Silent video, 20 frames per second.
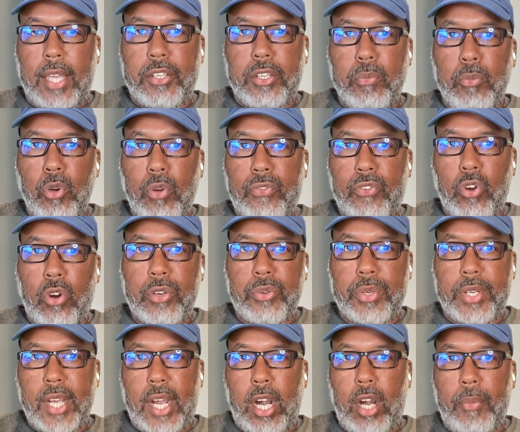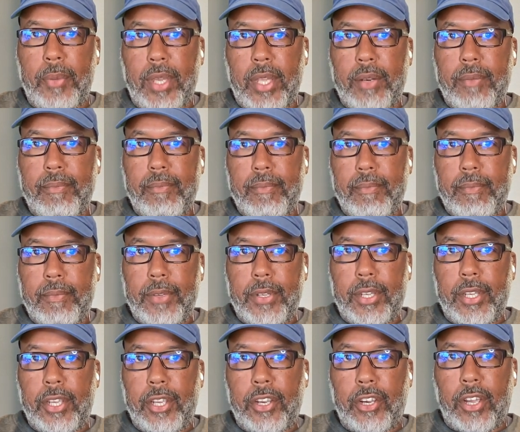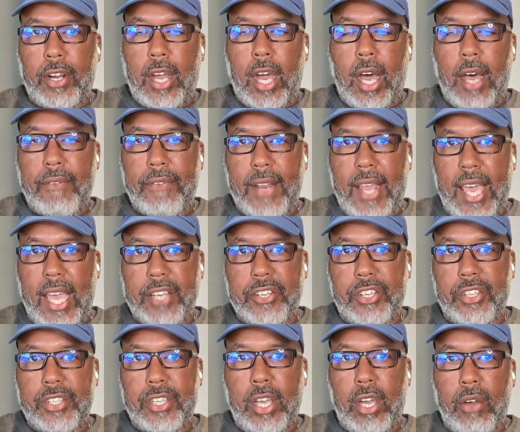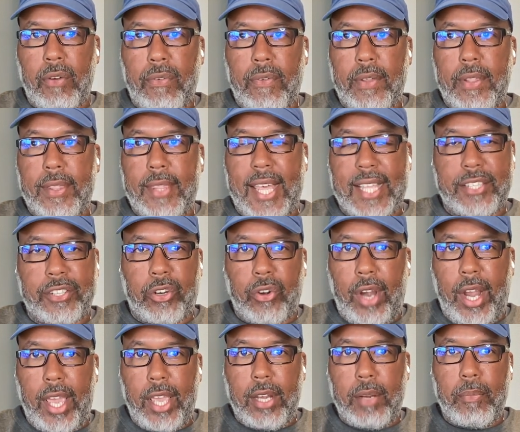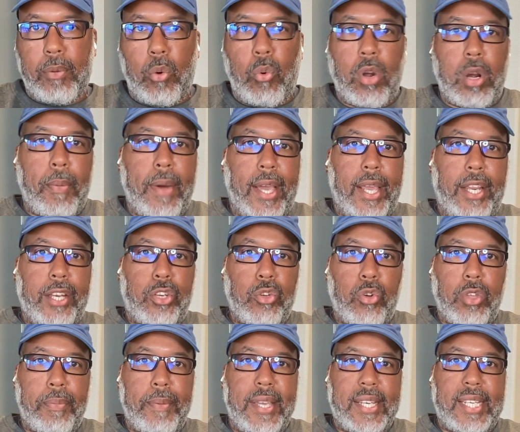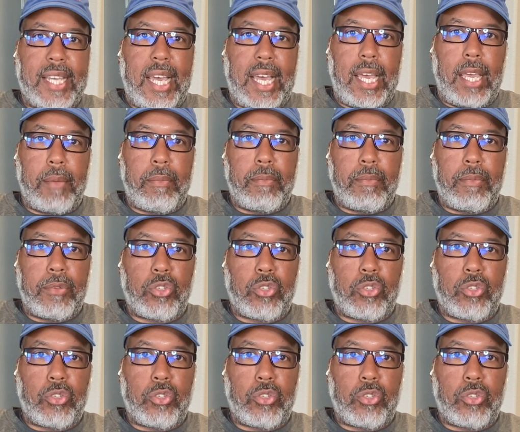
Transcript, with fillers: as you move towards retirement, you're going to often ask yourself, that's great, but what am I going to do with my time?